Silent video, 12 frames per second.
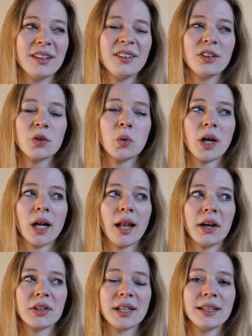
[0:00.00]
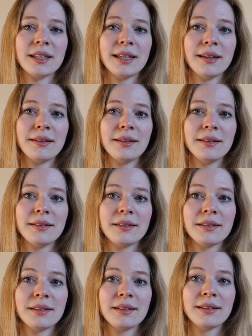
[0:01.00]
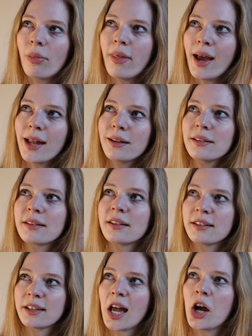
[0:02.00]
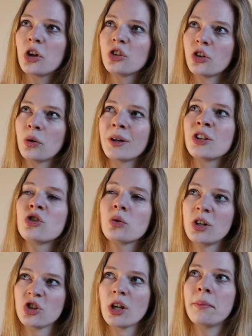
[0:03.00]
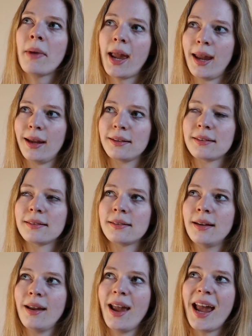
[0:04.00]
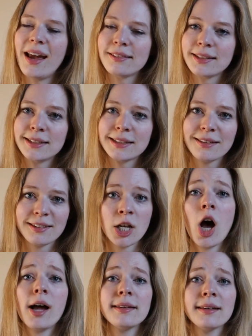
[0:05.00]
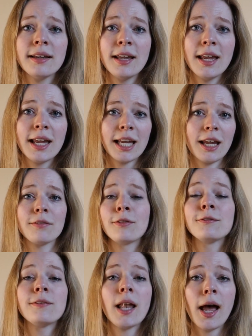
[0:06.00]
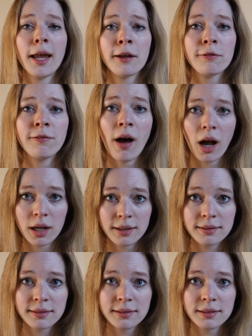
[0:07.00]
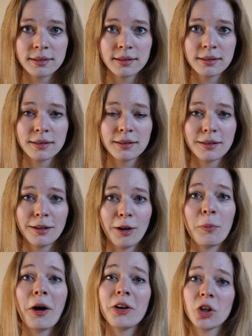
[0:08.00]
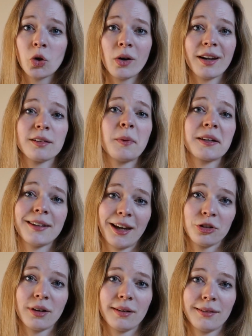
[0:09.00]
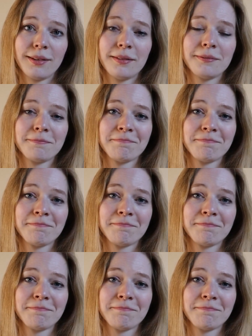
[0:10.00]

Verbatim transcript: This is quite loud, can you hear this? That is the sound your intuition makes as it does not give a flying fuck about your expectations.